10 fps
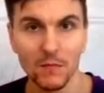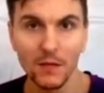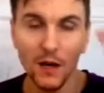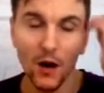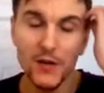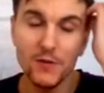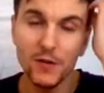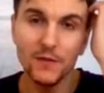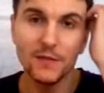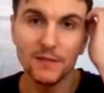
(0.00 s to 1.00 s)
Yeah, are you
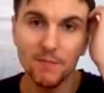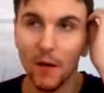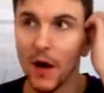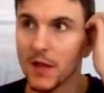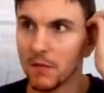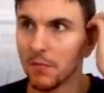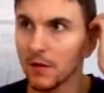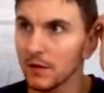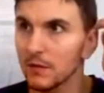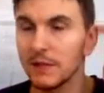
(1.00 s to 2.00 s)
going to buy the
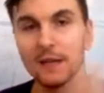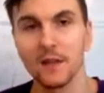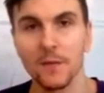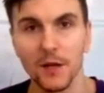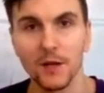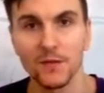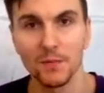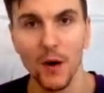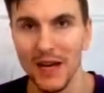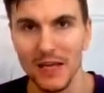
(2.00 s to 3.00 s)
bottle? Yes, I'm going to
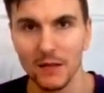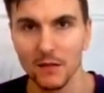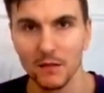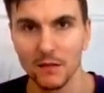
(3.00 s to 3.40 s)
buy it.